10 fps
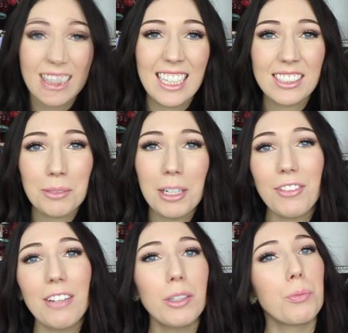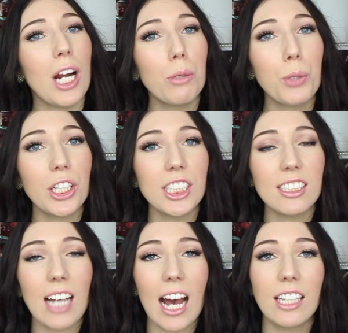Next to my favourite brow
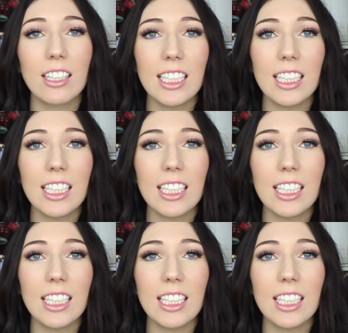products, and